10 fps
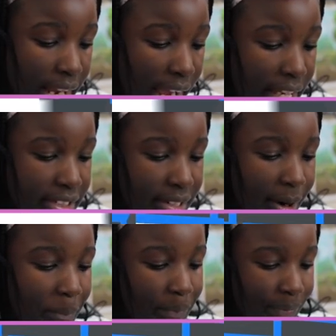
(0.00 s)
guys,
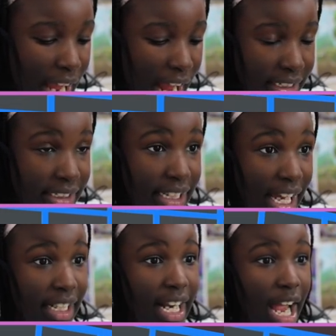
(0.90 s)
so I
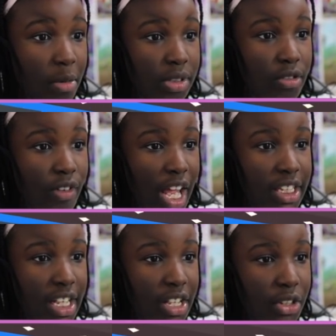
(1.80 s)
decided I want to
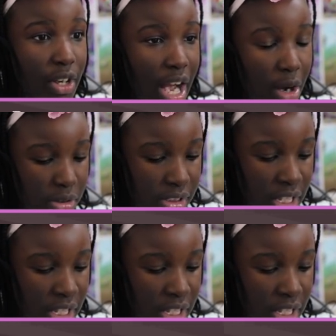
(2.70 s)
rent a new house.